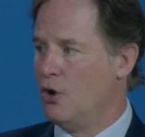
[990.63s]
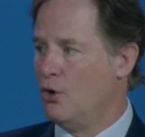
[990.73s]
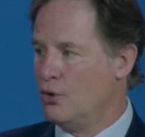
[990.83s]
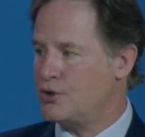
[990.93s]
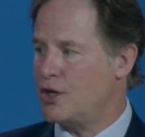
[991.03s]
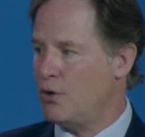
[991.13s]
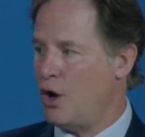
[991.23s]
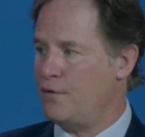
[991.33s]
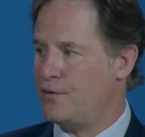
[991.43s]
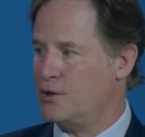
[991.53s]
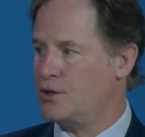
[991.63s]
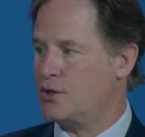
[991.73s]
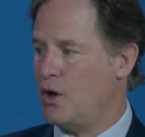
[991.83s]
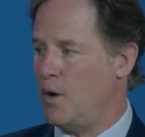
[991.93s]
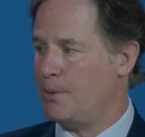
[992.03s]
also offers
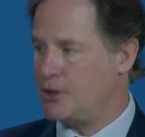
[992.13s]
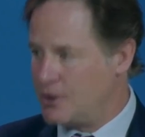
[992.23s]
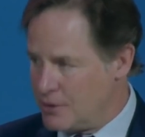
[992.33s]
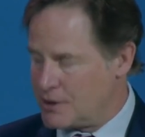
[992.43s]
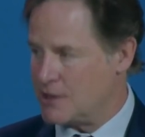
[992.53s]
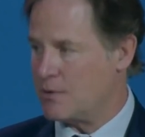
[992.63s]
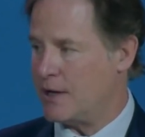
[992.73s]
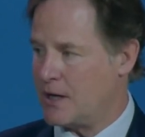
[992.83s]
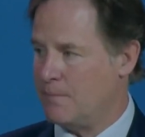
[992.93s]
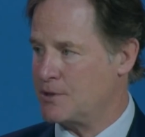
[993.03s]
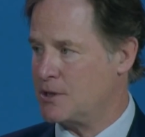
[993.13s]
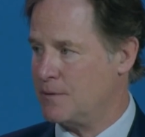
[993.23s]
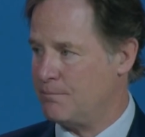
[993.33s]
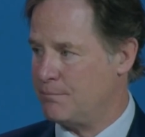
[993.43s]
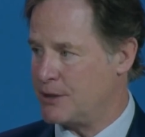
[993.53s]
opportunities when it comes to
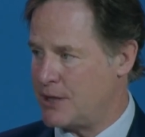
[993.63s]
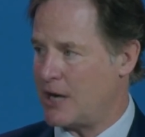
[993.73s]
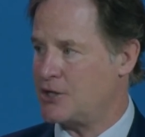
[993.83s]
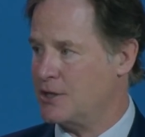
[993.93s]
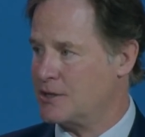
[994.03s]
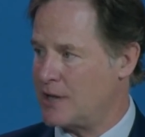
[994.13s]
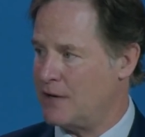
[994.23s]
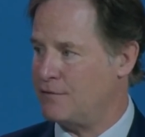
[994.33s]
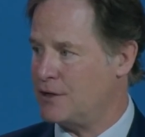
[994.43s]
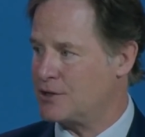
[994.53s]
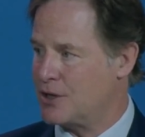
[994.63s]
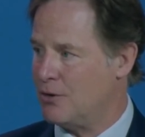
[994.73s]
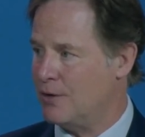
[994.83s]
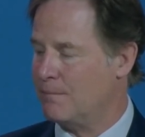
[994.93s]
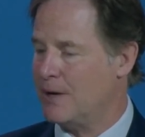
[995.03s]
protection and safety and so
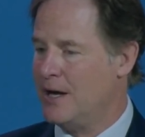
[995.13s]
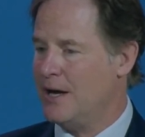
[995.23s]
on.